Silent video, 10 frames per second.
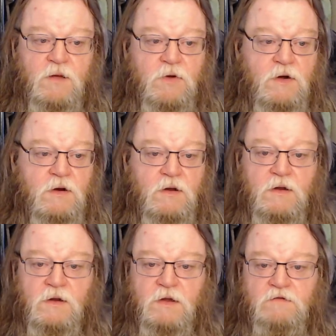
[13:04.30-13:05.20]
and
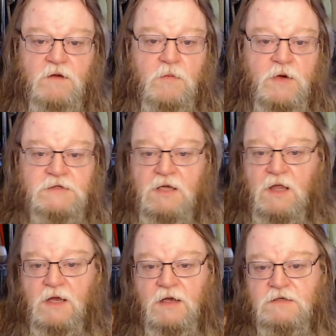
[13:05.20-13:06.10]
see my
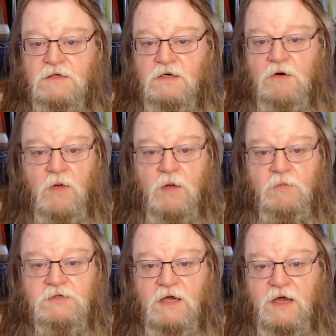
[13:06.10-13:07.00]
silliness and hear my
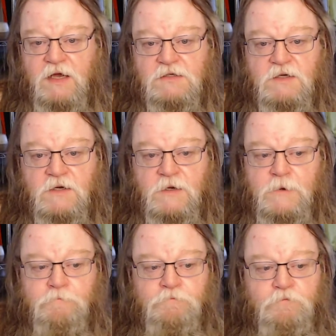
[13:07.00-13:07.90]
mistakes,
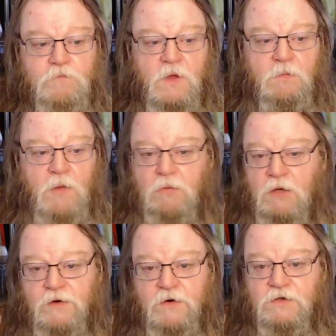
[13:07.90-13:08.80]
my
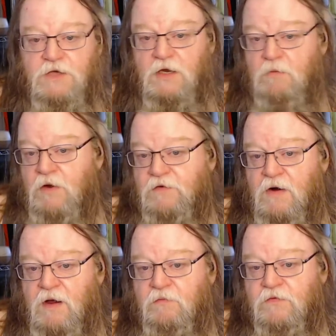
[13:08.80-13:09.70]
blunders, and my
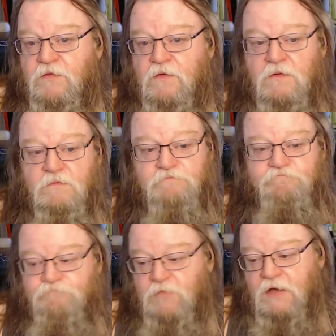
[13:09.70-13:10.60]
triumphs,
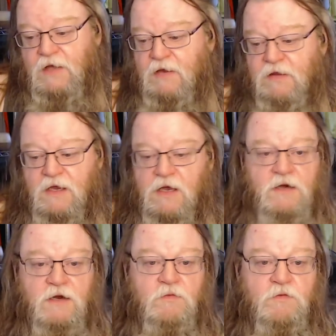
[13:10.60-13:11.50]
like that thing I
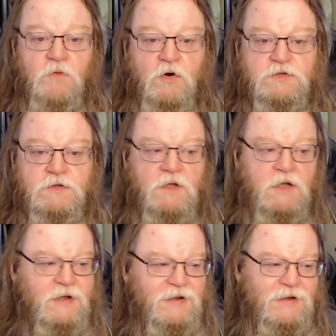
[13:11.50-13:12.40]
did with Marshall.
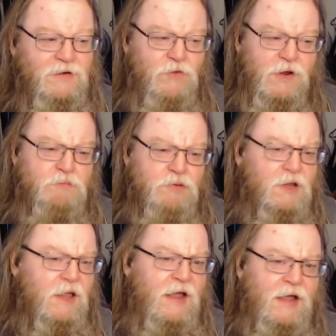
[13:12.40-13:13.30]
We
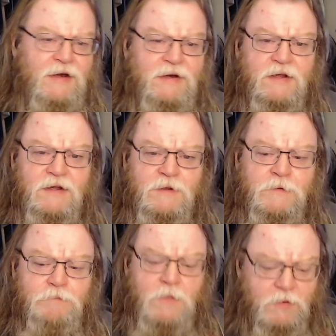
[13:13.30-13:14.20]
played,
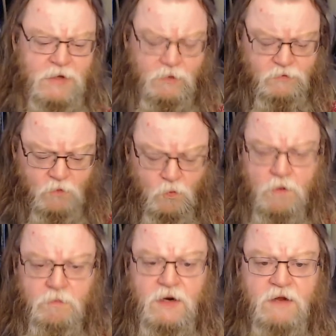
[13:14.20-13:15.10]
I mean, that was a
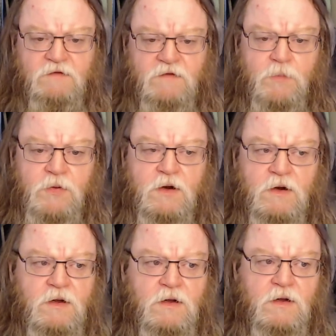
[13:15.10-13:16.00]
1-minute snippet
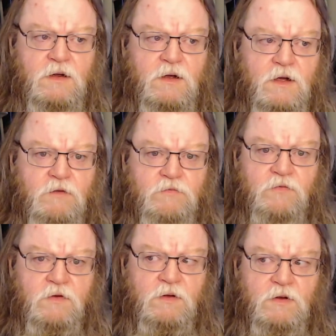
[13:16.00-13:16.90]
of
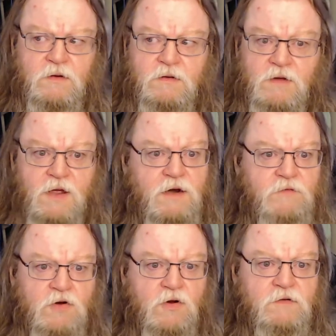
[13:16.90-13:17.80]
kind of
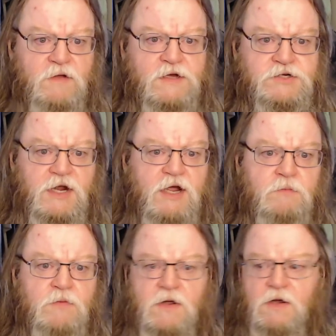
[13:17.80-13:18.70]
an all-day jam.
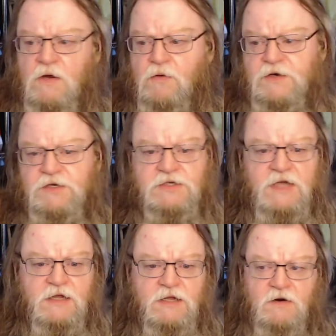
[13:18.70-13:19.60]
We just
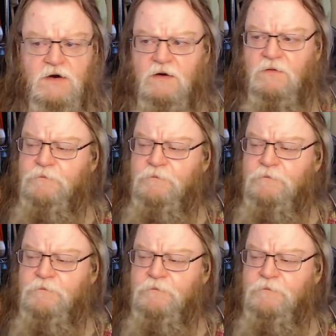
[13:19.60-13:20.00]
sat there and